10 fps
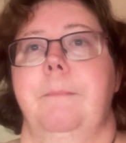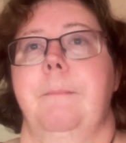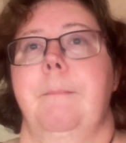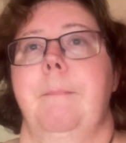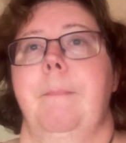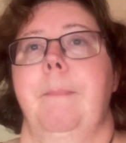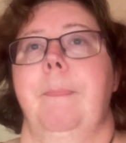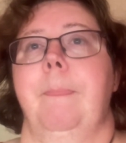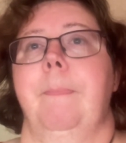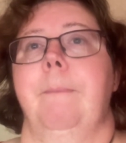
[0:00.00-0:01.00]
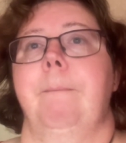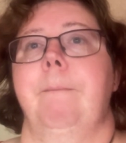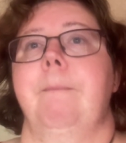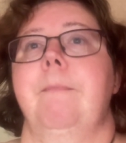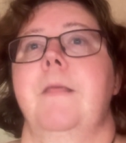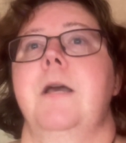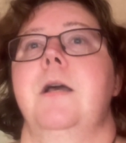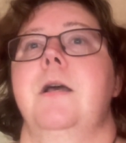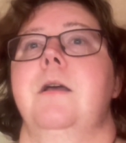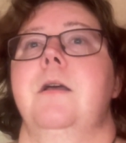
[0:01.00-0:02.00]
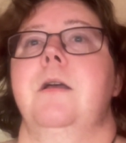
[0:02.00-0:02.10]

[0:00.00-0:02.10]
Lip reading: No one is speaking in this clip.